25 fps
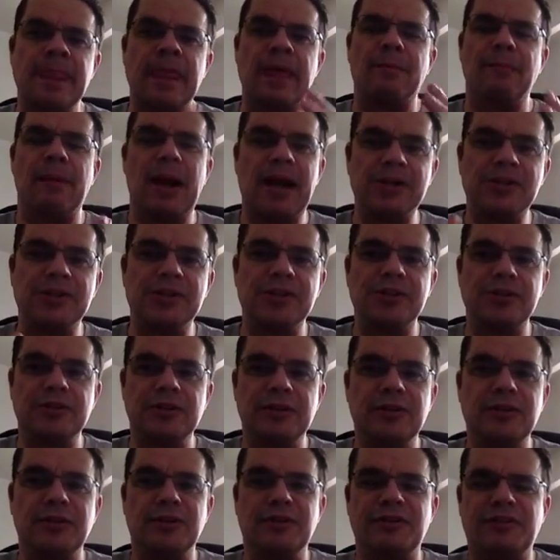Imagine you're a
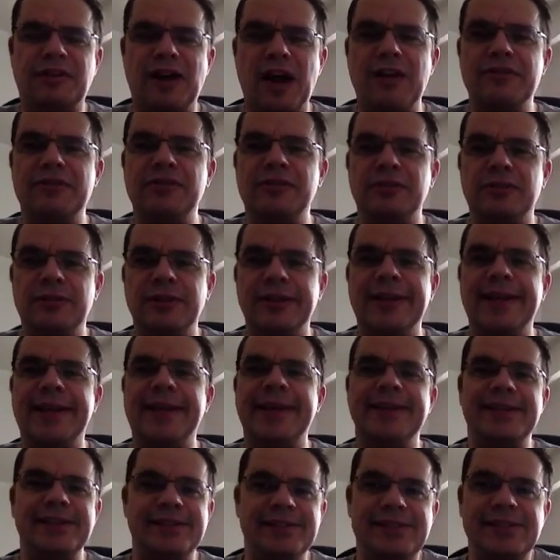little five-year-old
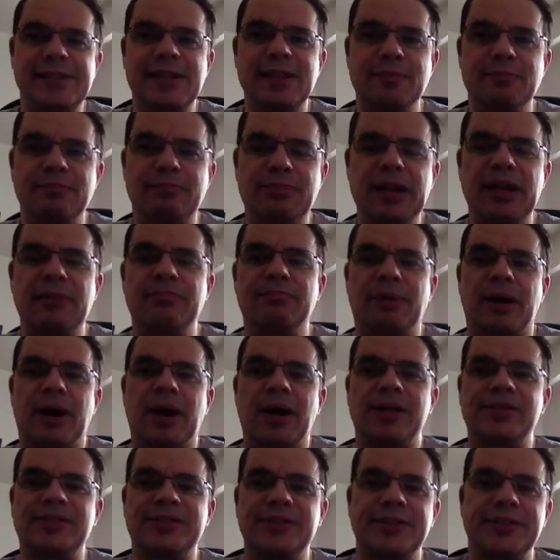kid and you see a big
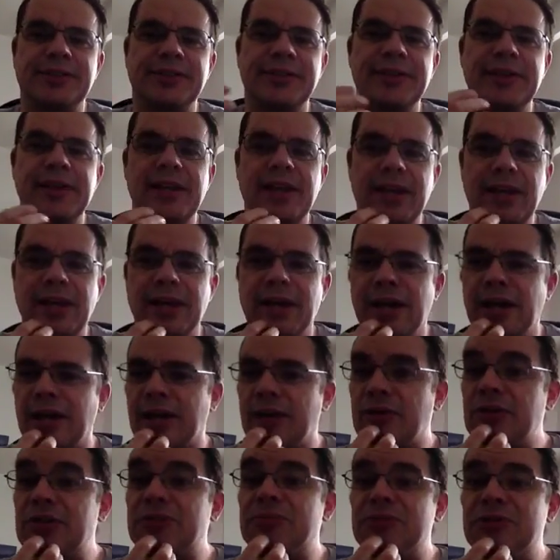box under the uh,
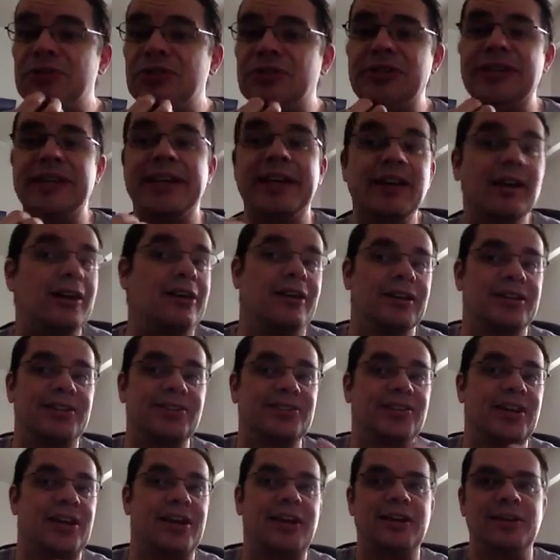Christmas tree. You get all
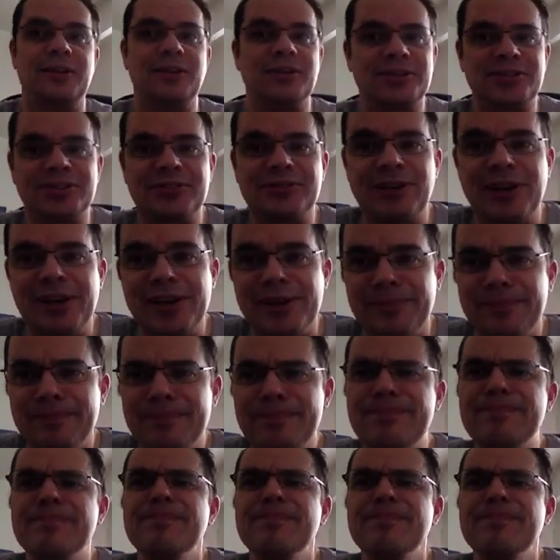excited. It looks great.